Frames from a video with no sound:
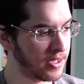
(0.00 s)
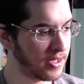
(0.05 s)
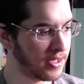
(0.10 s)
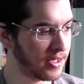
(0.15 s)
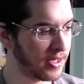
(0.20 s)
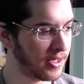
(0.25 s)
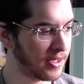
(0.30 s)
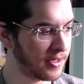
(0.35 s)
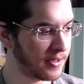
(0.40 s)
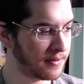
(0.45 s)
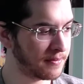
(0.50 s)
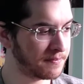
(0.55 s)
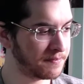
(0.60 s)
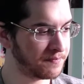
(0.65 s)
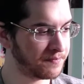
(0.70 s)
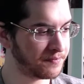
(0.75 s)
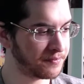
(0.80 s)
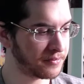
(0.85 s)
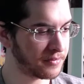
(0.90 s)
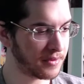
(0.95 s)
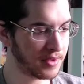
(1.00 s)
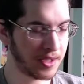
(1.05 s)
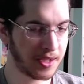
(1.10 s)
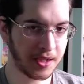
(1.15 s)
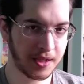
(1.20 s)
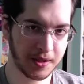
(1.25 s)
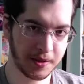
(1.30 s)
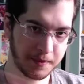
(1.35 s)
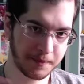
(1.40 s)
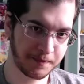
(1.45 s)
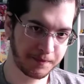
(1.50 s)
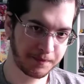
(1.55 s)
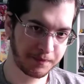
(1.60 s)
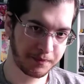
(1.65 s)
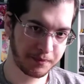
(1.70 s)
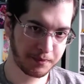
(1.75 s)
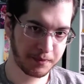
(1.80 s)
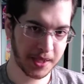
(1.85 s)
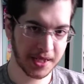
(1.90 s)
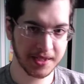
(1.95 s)
The
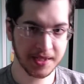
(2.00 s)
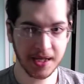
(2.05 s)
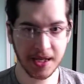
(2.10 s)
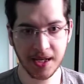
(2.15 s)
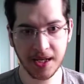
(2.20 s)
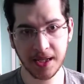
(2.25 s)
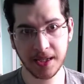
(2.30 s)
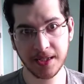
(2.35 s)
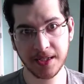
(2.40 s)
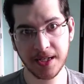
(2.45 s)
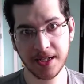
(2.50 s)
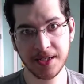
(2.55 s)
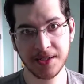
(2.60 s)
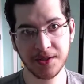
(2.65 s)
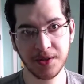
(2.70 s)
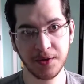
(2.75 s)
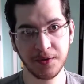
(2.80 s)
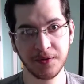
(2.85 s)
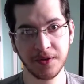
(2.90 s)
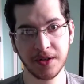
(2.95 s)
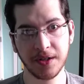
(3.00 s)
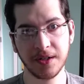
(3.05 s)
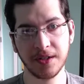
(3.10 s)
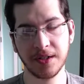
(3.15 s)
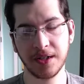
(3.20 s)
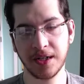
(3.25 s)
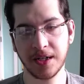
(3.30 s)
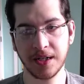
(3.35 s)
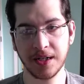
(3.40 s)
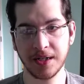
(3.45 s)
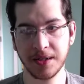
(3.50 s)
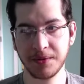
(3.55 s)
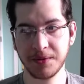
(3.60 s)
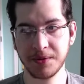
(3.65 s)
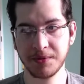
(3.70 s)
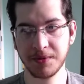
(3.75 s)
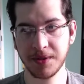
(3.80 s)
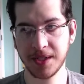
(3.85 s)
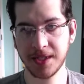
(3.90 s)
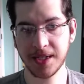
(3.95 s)
Pesach holiday is over. It was
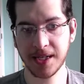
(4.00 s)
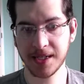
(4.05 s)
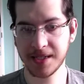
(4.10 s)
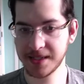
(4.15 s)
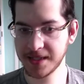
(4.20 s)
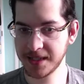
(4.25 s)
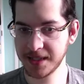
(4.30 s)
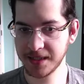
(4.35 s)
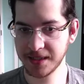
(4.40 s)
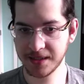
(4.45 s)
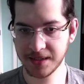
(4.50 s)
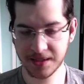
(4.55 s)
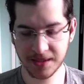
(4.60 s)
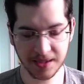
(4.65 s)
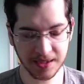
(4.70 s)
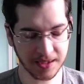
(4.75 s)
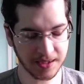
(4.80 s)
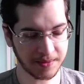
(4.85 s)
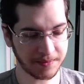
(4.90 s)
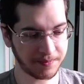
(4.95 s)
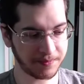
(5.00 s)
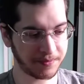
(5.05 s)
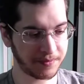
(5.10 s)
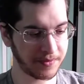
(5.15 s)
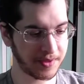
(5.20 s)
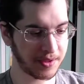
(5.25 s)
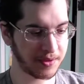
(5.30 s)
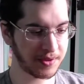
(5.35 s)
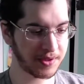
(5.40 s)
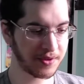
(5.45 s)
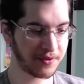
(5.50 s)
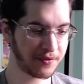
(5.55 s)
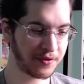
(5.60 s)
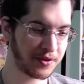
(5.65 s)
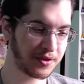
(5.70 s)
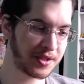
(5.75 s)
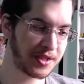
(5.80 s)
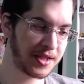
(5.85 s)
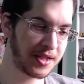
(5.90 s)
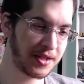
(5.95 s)
really nice here. It was the
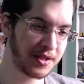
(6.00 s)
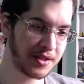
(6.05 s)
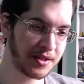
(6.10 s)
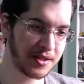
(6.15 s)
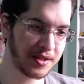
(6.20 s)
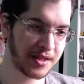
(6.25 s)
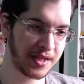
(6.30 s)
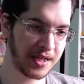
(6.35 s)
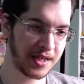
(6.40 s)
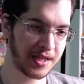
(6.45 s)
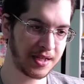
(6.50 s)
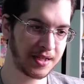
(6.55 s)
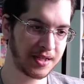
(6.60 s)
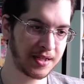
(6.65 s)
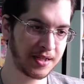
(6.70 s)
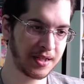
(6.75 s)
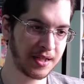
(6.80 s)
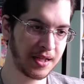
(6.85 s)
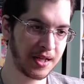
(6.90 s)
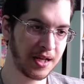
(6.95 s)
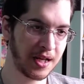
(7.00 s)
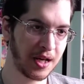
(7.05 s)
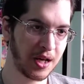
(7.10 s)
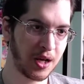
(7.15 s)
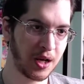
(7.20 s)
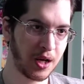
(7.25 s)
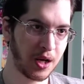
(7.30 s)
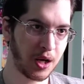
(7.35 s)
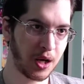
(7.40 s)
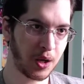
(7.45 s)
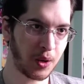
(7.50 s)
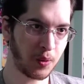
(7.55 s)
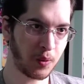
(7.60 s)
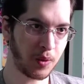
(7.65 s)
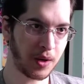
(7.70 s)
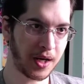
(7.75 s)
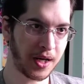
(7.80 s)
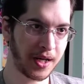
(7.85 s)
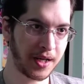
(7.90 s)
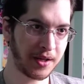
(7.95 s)
first year in a
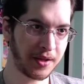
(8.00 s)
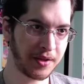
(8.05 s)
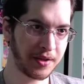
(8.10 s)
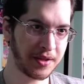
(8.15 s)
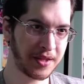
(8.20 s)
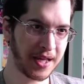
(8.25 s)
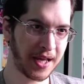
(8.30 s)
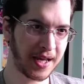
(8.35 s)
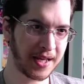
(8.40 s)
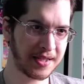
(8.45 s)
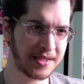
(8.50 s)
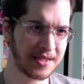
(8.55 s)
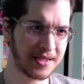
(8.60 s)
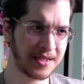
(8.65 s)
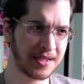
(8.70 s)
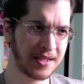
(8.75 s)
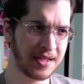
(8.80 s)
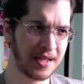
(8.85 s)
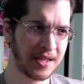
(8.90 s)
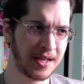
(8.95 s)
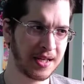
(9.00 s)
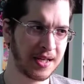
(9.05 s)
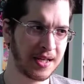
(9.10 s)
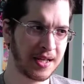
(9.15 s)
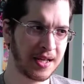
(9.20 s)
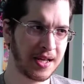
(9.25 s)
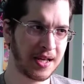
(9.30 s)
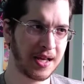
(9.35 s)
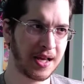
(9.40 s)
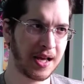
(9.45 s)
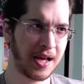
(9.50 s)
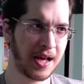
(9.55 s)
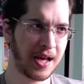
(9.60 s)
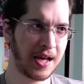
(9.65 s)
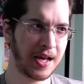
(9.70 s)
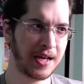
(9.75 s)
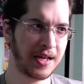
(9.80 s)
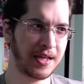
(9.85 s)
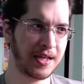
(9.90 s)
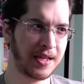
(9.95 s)
while that
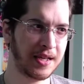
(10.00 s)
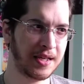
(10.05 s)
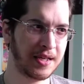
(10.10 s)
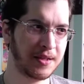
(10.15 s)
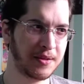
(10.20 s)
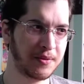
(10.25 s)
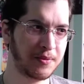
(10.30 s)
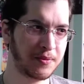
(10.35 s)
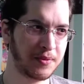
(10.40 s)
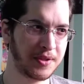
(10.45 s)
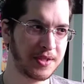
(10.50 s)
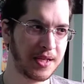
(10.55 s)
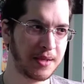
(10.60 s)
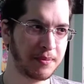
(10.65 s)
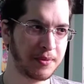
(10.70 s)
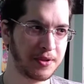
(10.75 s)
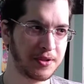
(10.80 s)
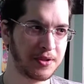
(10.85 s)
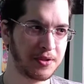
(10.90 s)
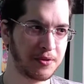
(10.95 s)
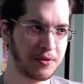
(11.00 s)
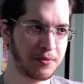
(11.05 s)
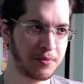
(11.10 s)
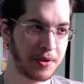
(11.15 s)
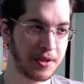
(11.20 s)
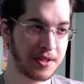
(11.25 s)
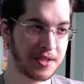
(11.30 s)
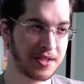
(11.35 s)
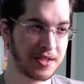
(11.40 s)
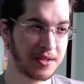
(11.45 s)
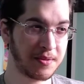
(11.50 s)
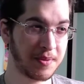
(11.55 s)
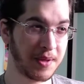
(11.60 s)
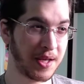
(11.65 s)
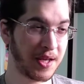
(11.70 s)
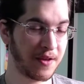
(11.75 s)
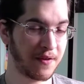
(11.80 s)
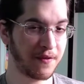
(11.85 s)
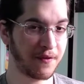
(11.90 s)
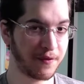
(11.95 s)
I was able to
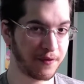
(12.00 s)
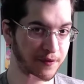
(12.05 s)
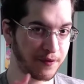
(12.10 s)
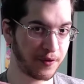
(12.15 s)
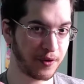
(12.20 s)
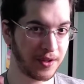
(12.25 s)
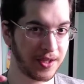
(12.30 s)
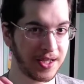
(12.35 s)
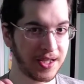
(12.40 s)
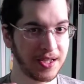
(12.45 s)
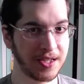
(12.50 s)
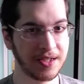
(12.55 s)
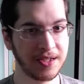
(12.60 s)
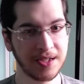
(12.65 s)
participate fully,